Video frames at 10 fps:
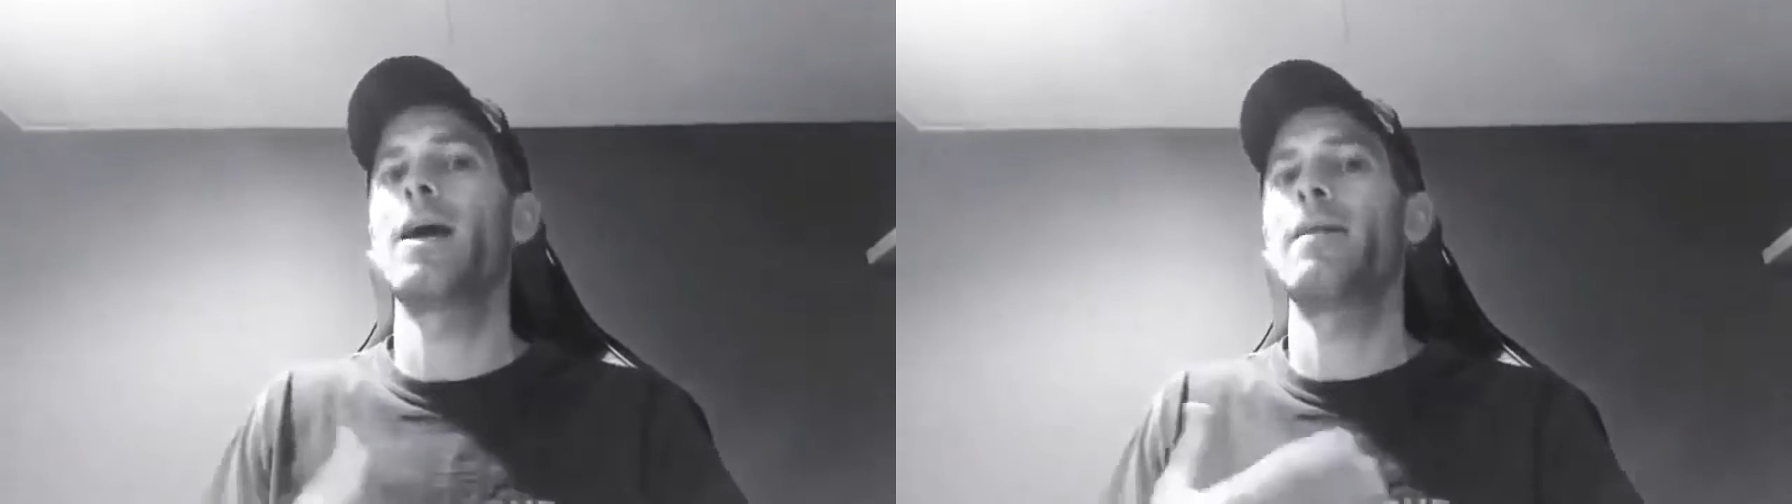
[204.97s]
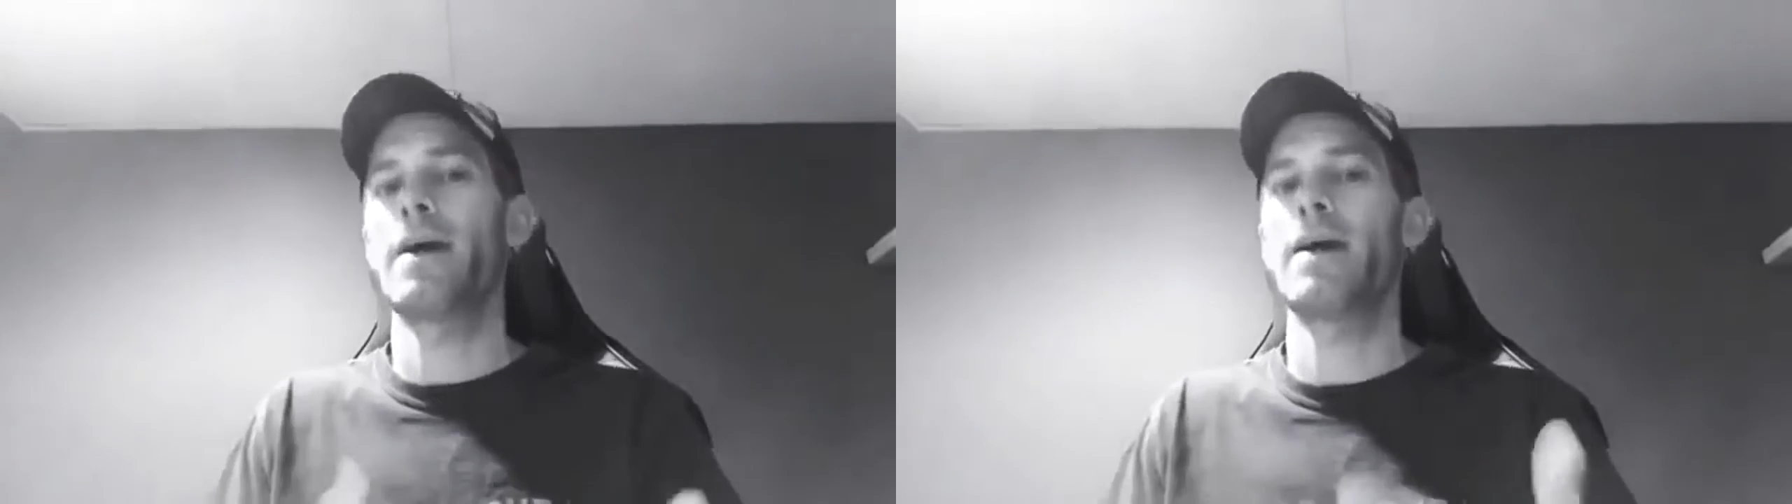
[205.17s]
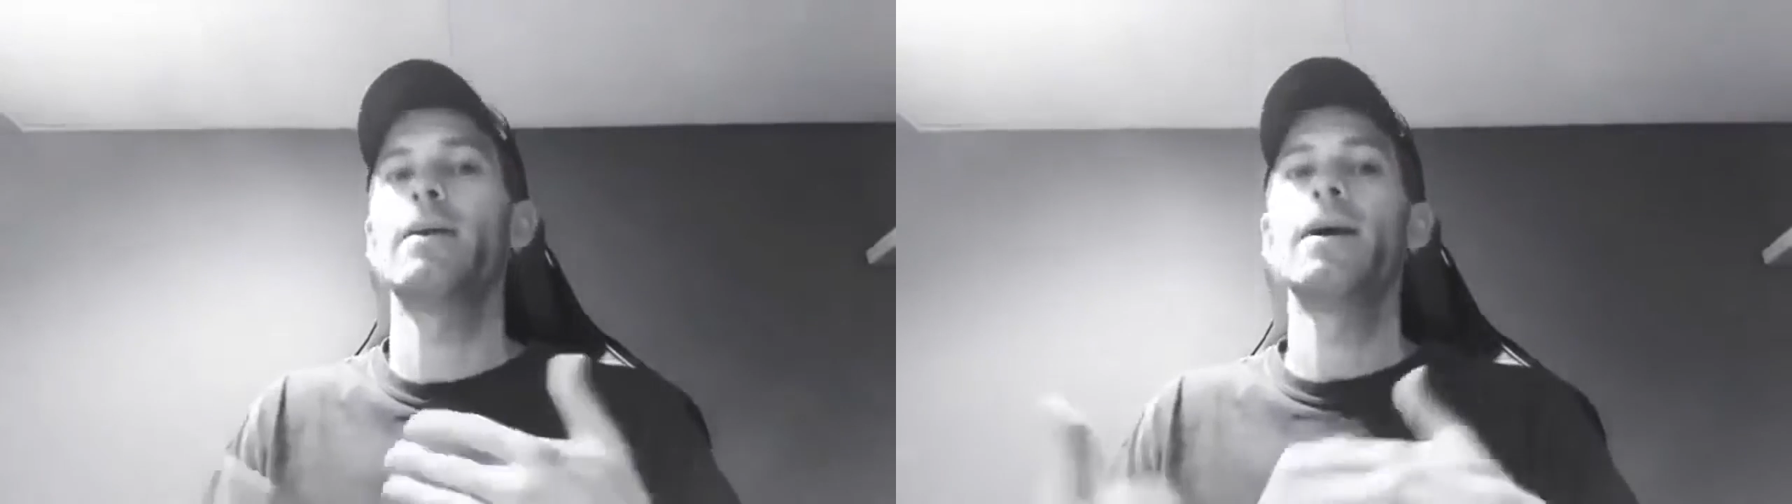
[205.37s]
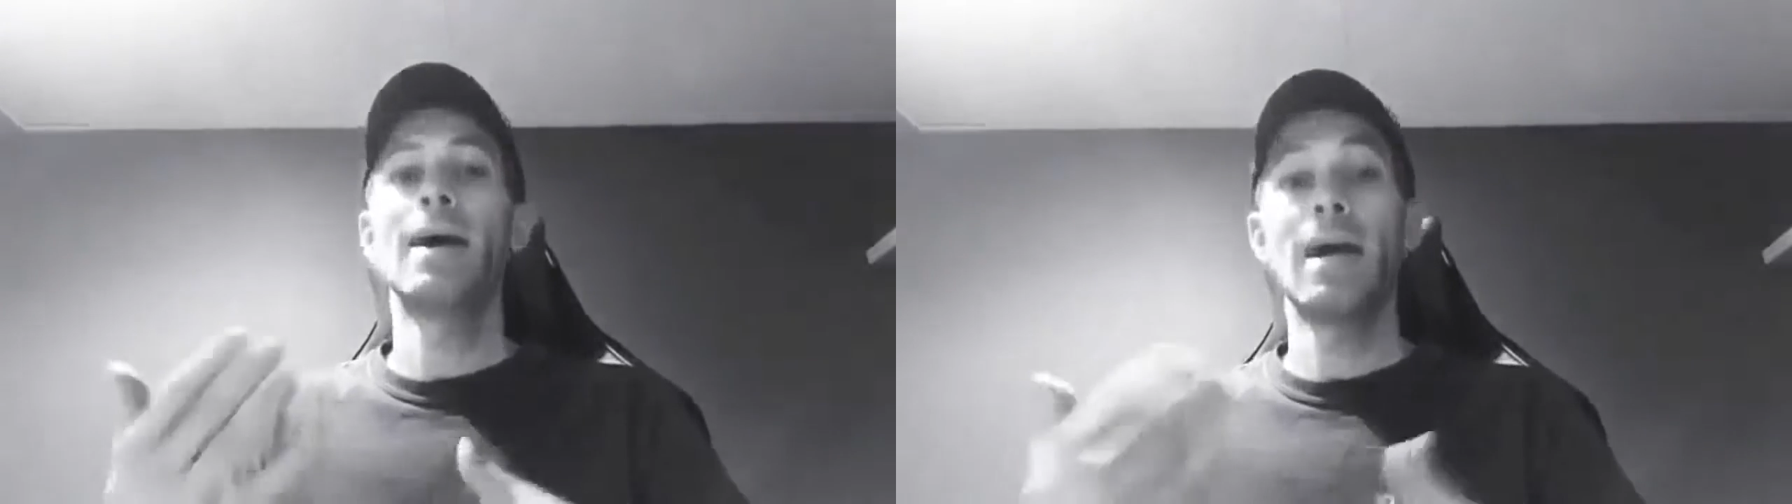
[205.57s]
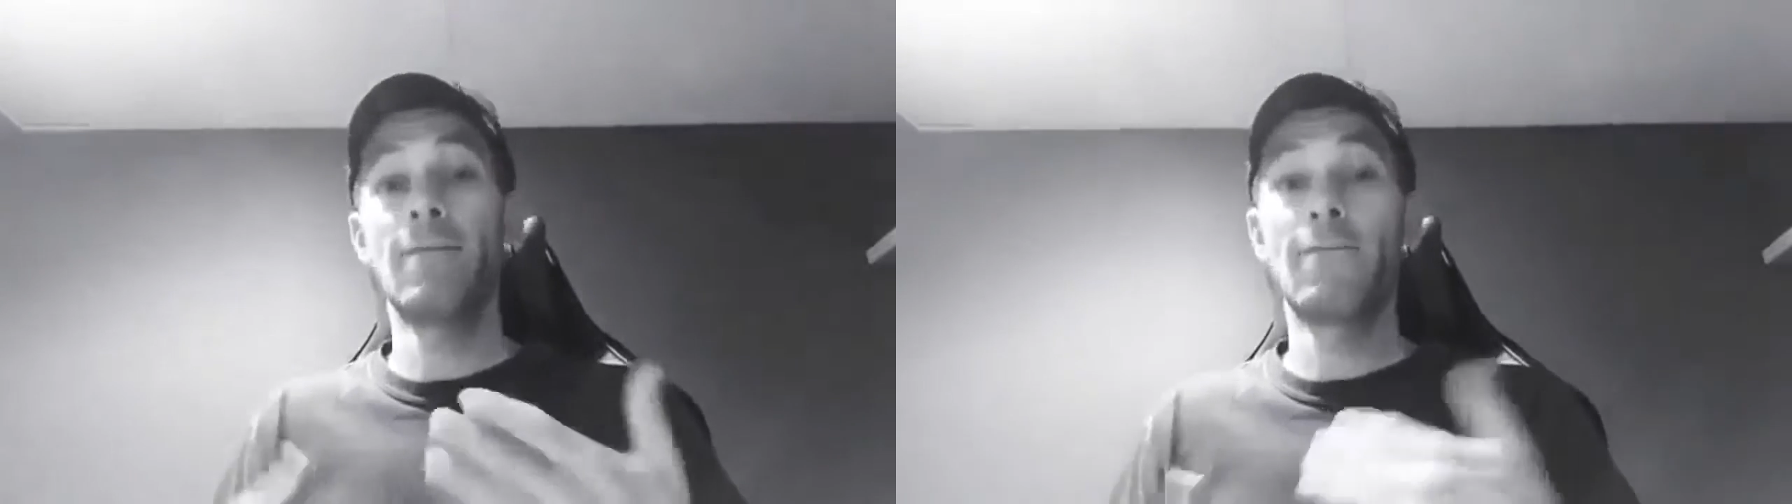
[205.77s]
and then
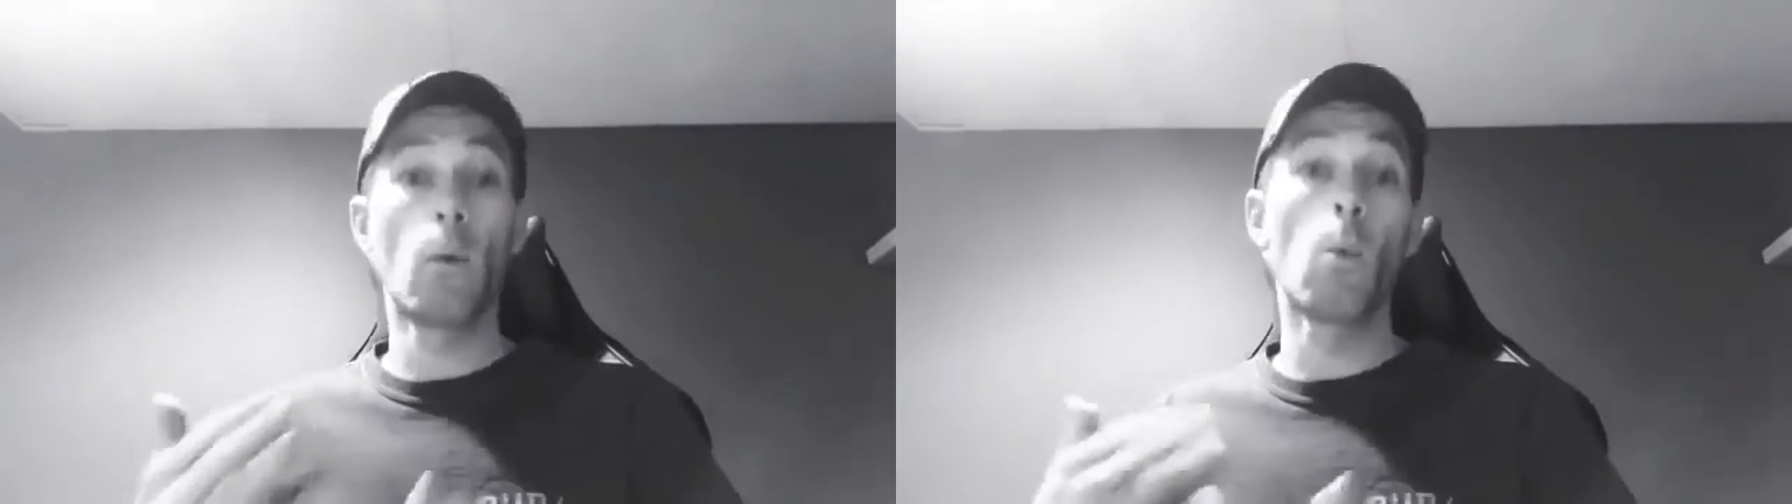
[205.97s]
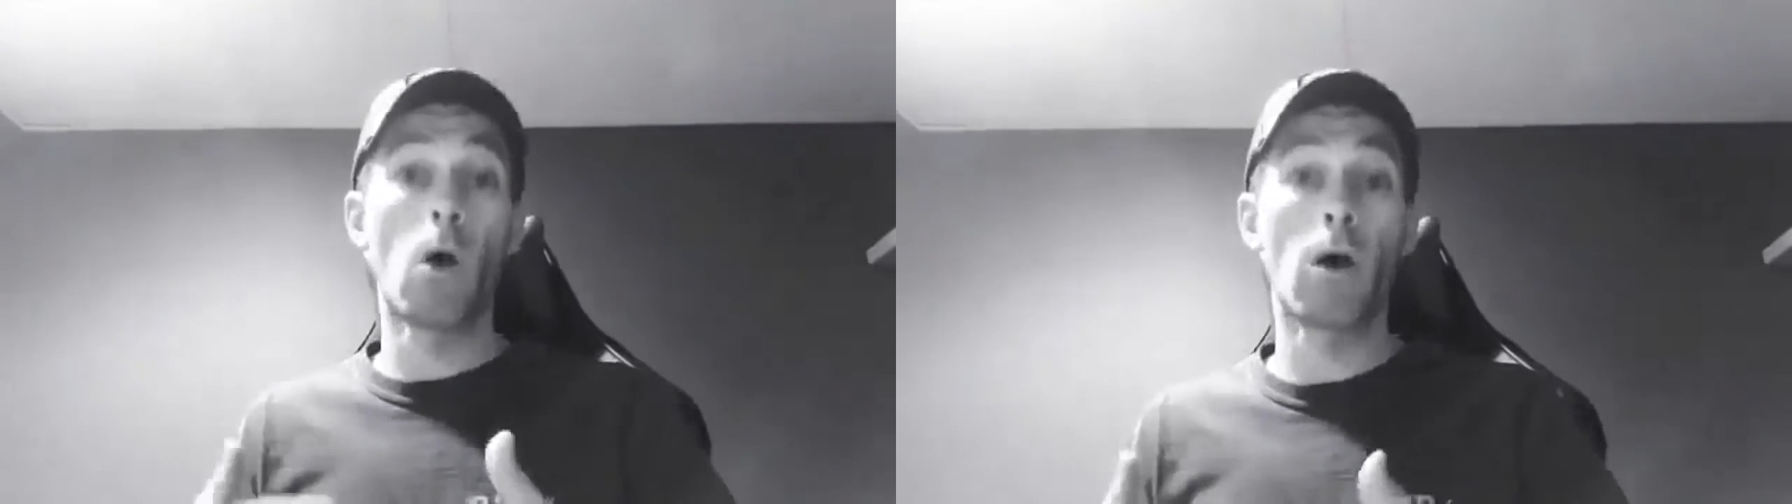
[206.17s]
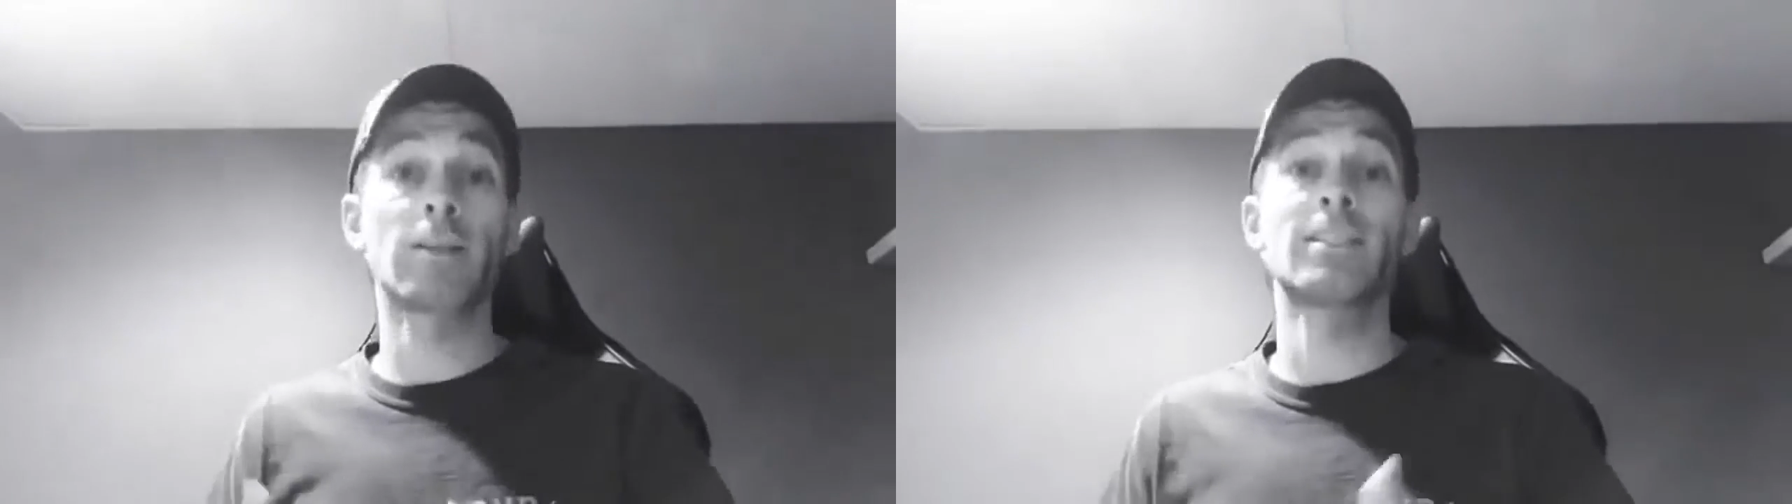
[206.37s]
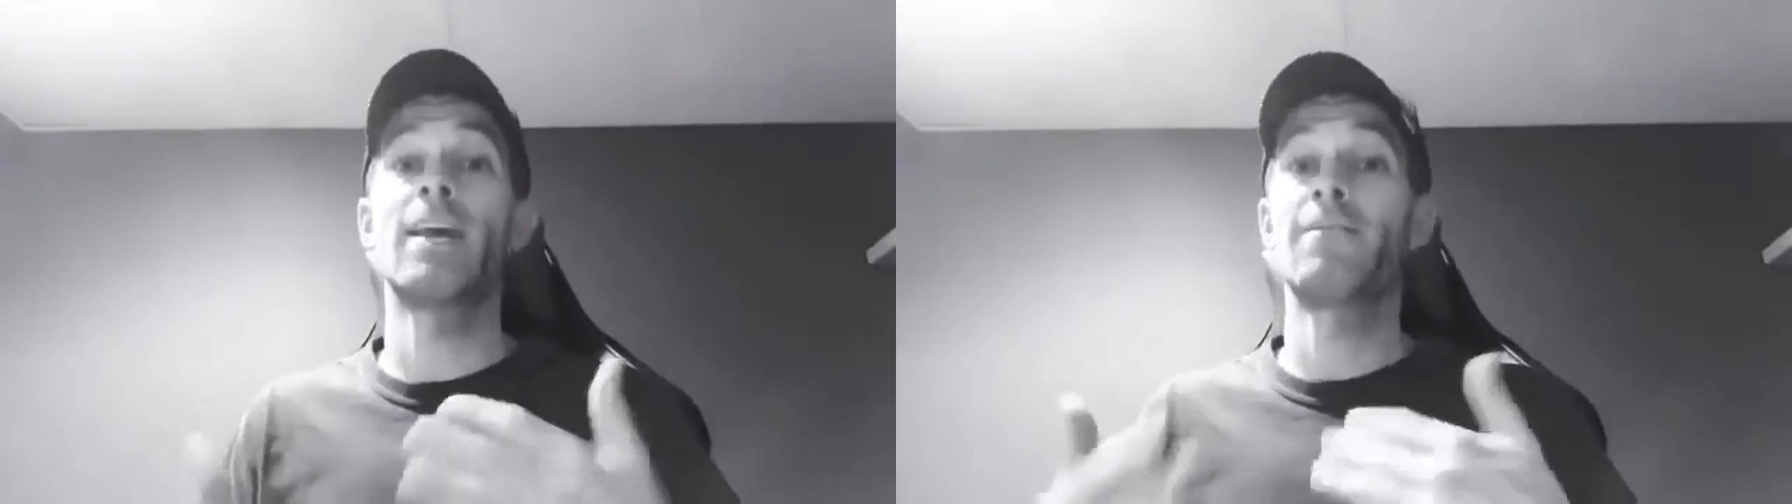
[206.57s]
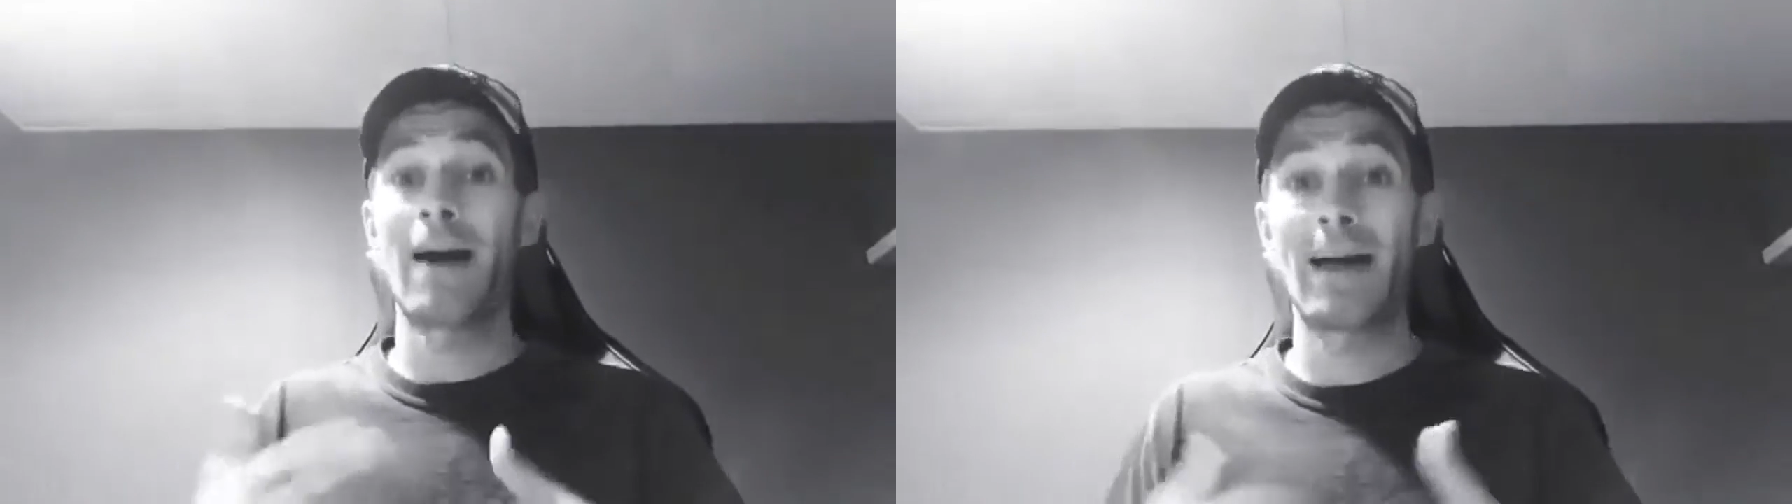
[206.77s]
if it works
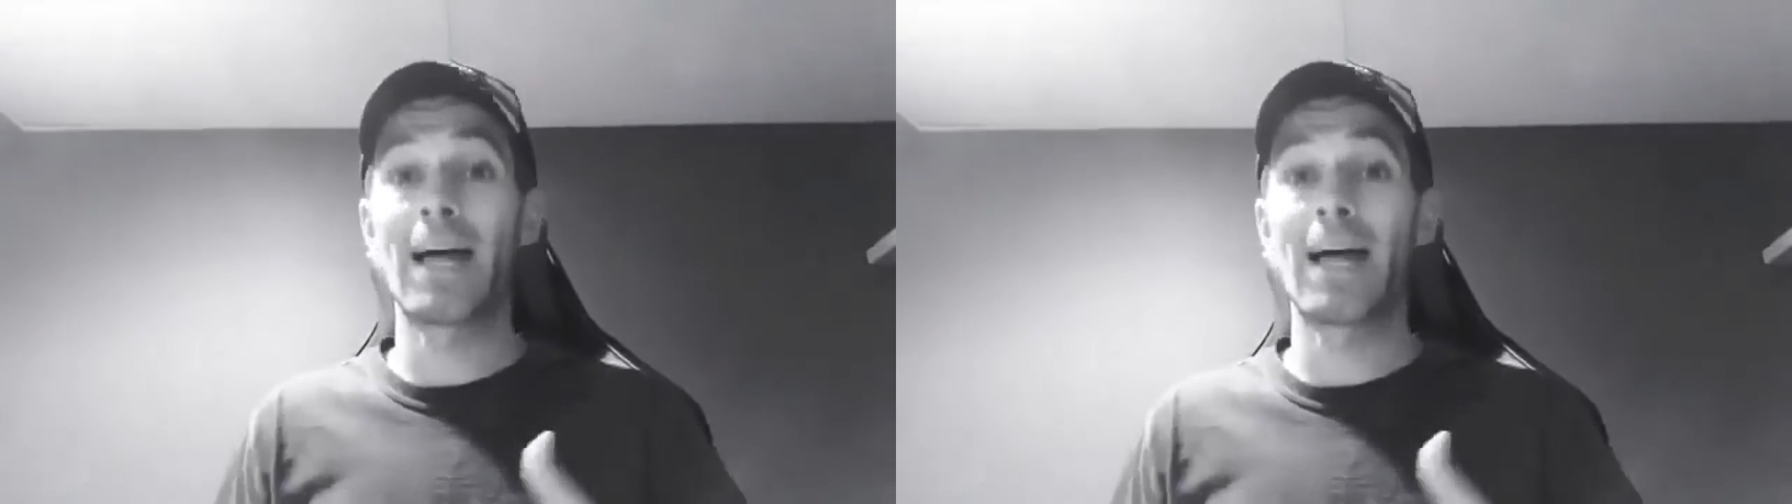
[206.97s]
and if I